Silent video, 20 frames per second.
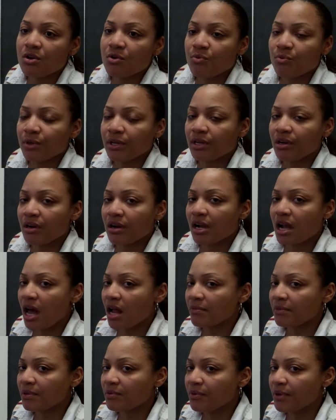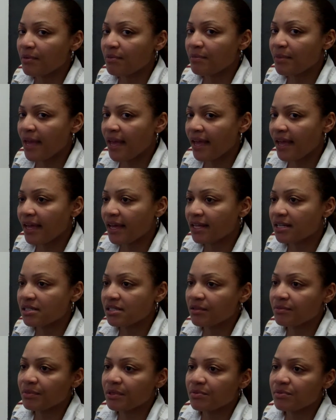When our economy went bad,
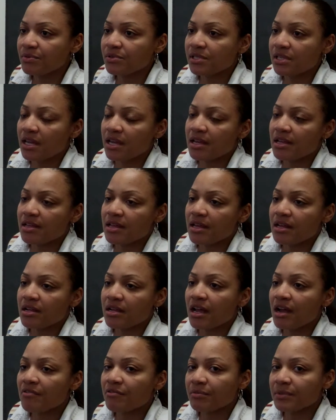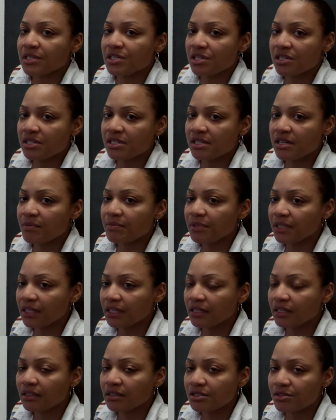some people say that a government should have stepped
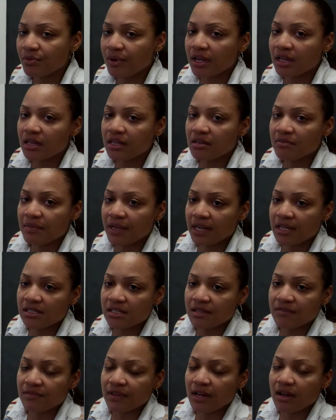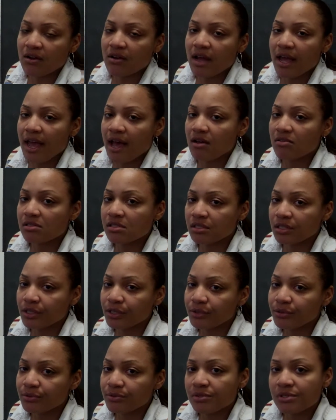in to regulate the banks, giving out house
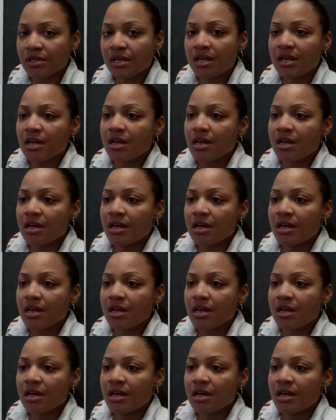loans,